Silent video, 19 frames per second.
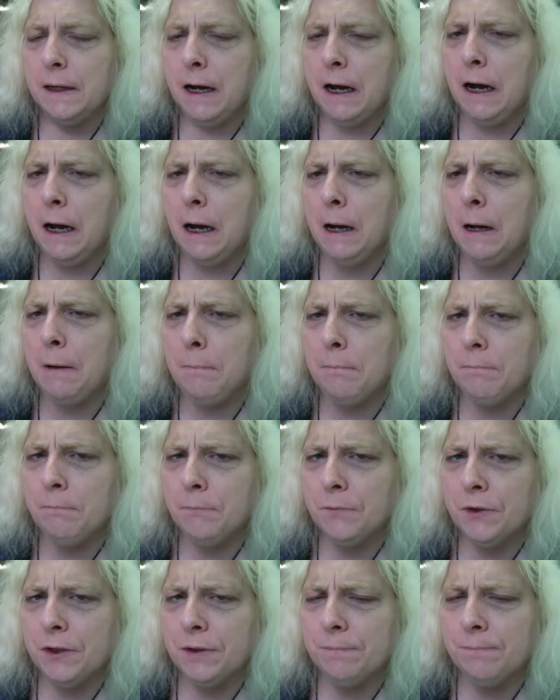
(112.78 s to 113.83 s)
Um,
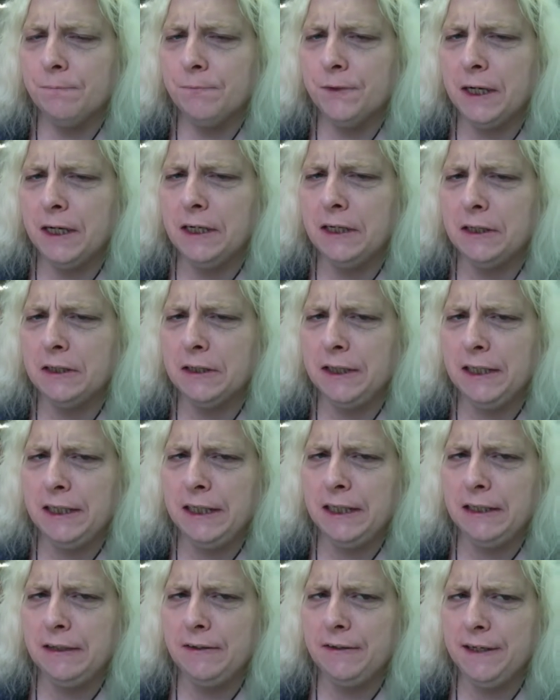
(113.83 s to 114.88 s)

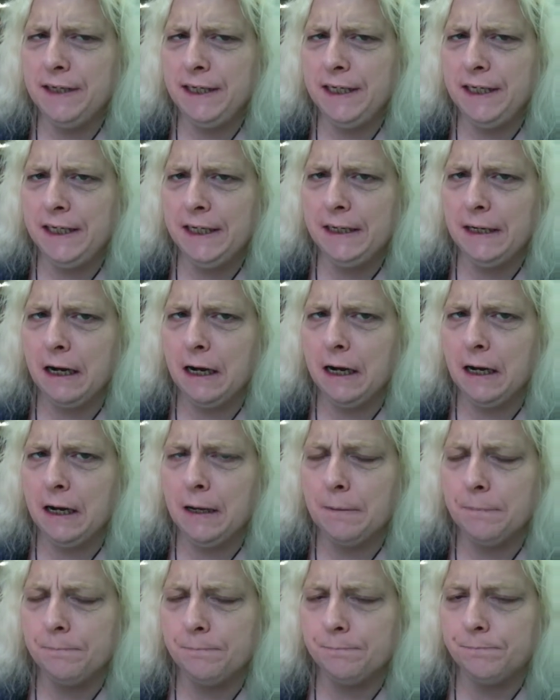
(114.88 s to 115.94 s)
technically, the
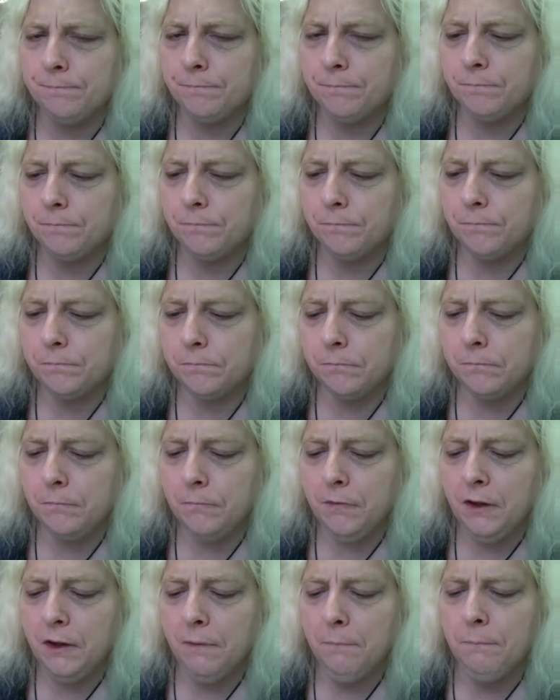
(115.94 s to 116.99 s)
um,
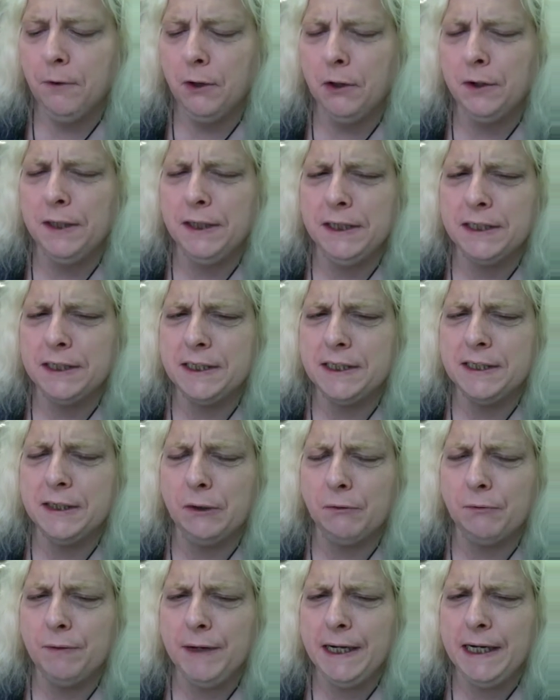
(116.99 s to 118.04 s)
building is
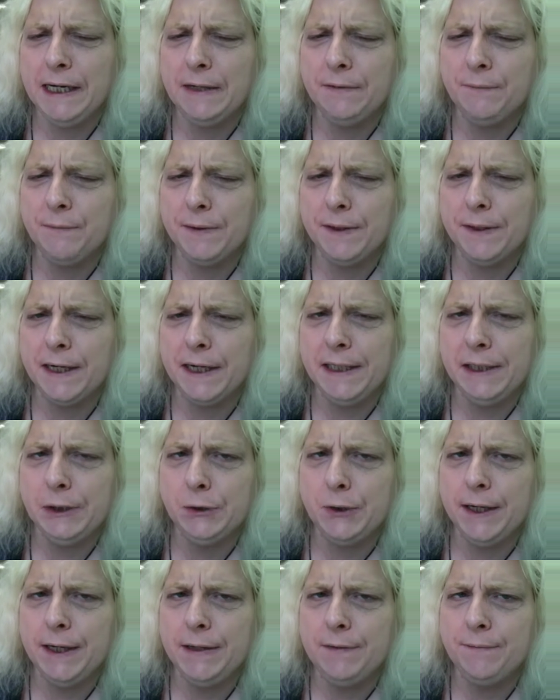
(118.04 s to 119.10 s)
still rated for
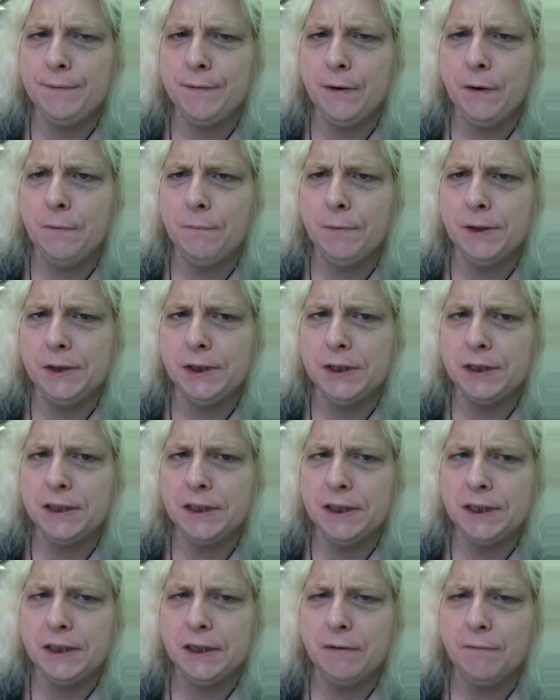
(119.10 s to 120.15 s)
nitrate film, which
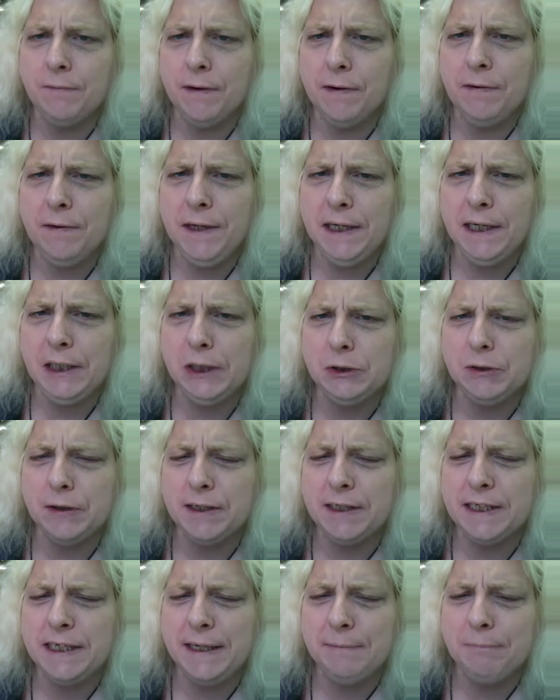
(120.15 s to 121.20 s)
is a very
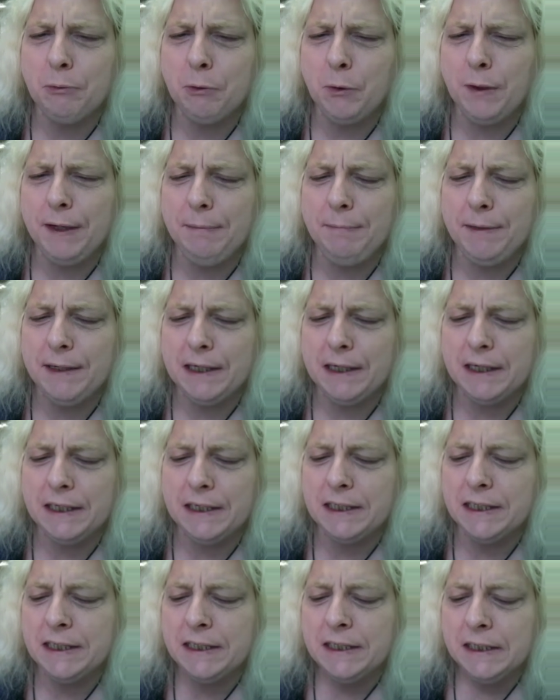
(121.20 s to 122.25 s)
interesting point
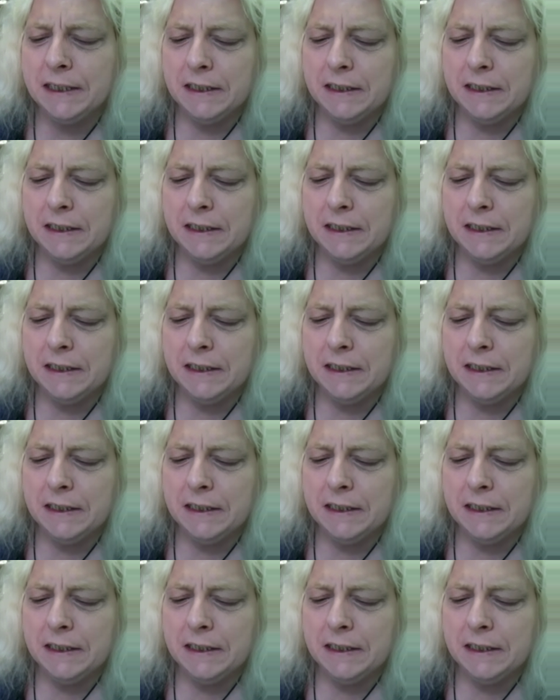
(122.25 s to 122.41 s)
because